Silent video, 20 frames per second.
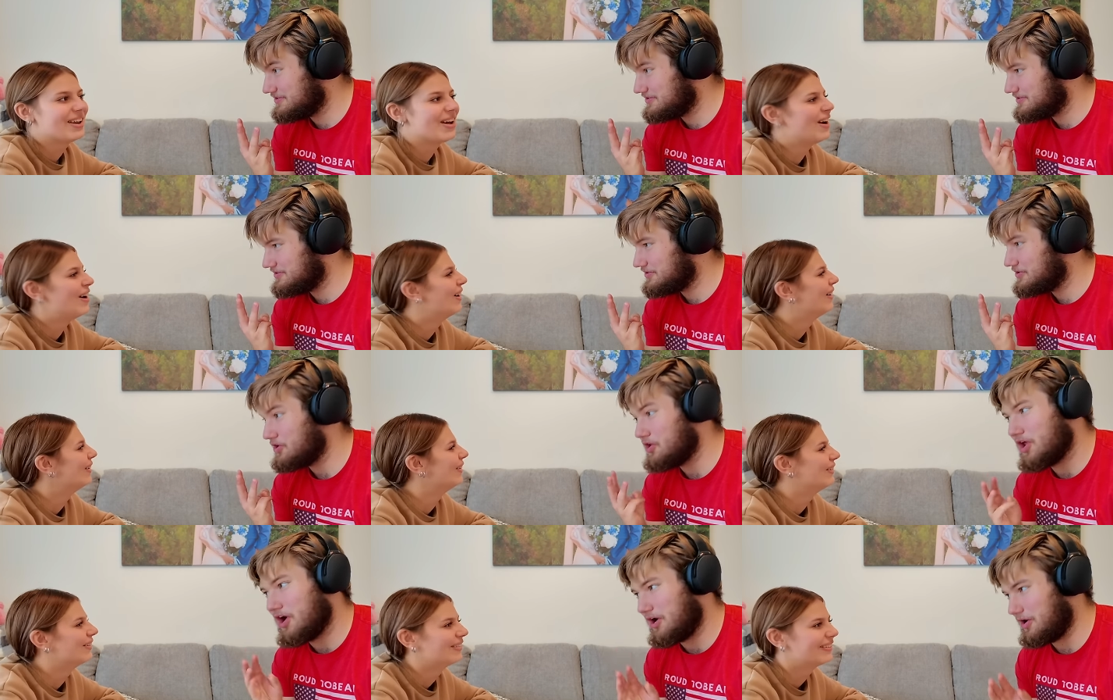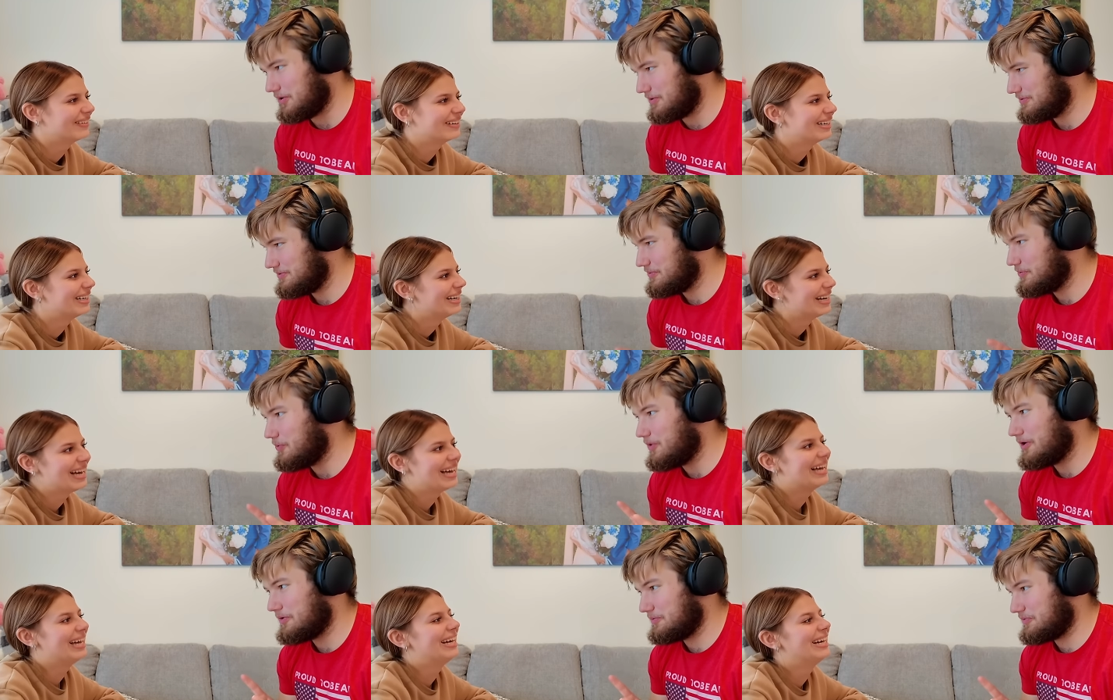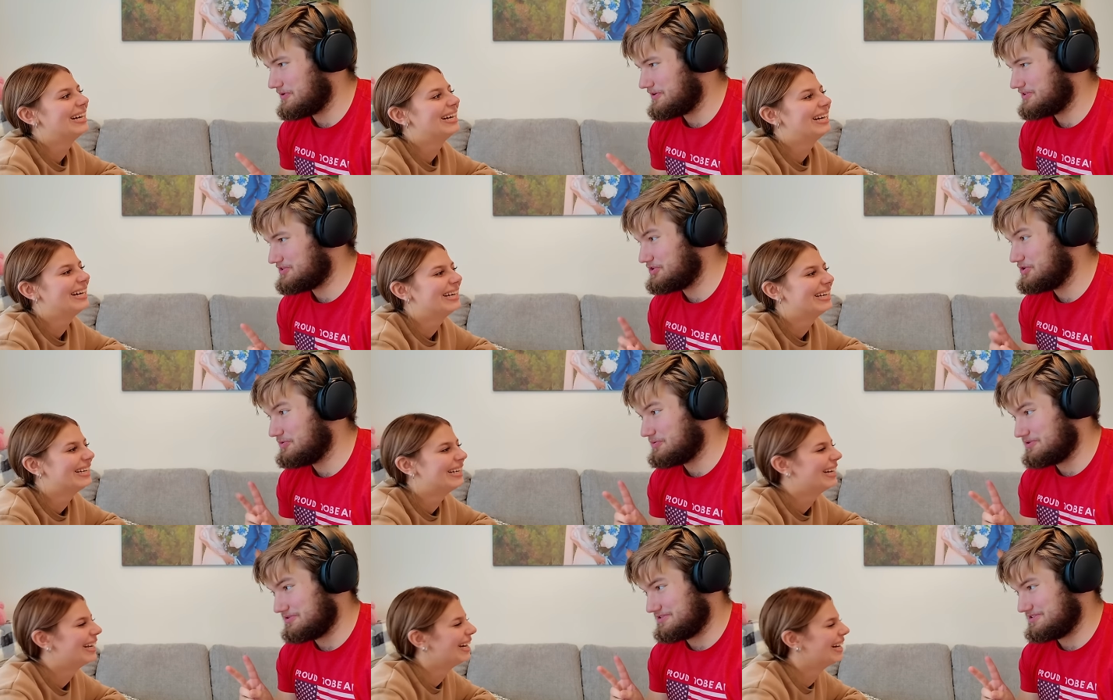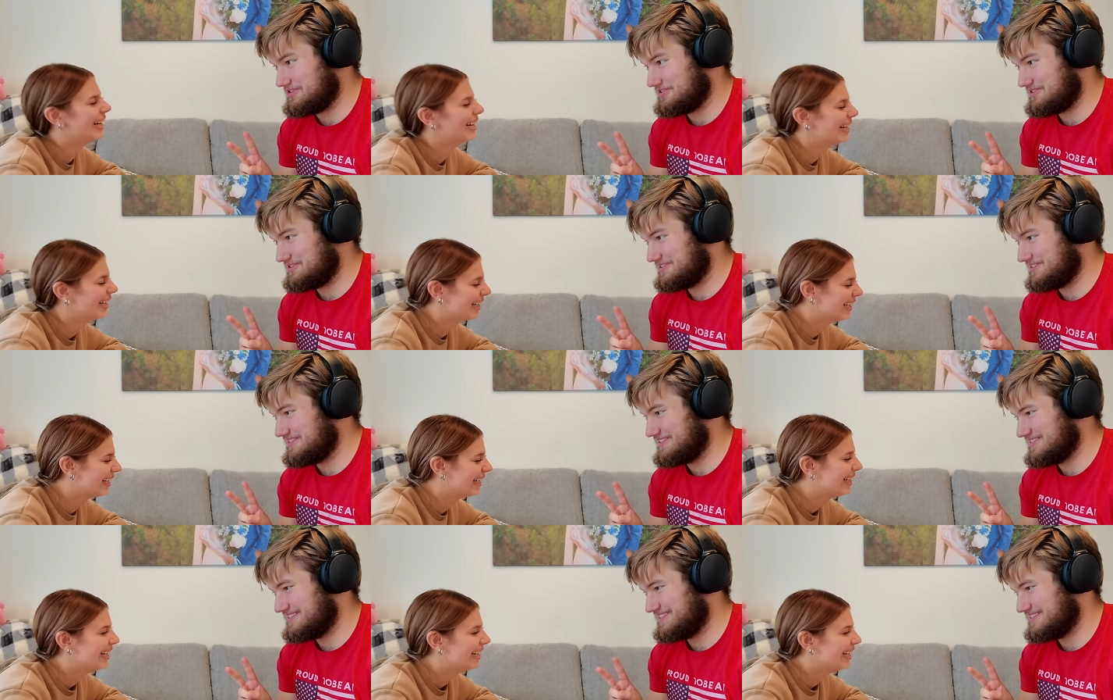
Speaker 1: No. No. One word. Two words.